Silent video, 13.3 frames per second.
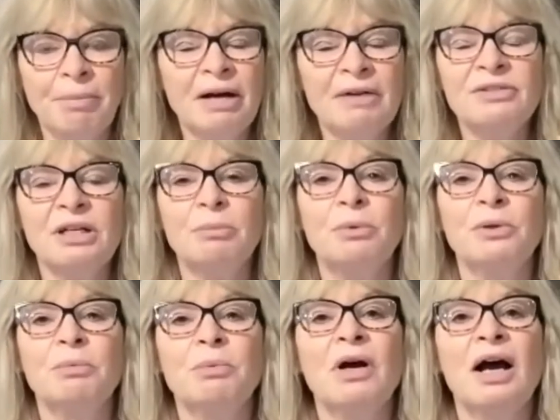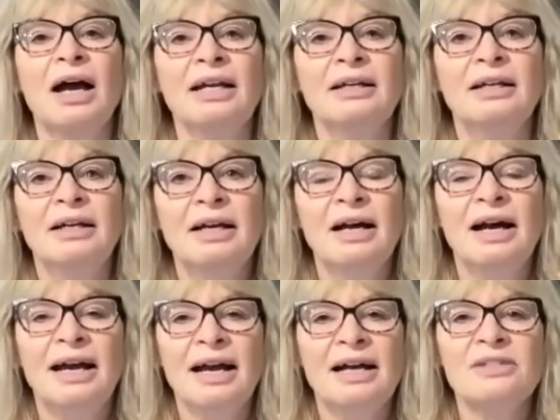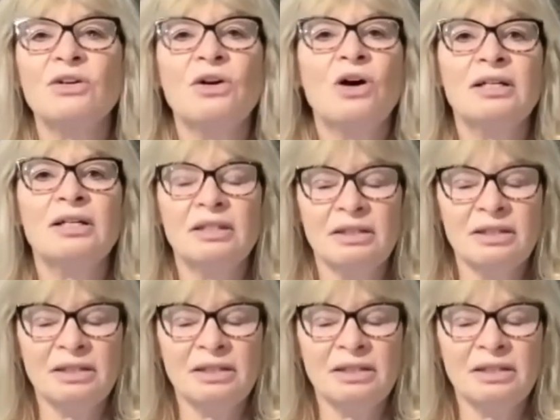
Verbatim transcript: puffed up with pride. I ask God to,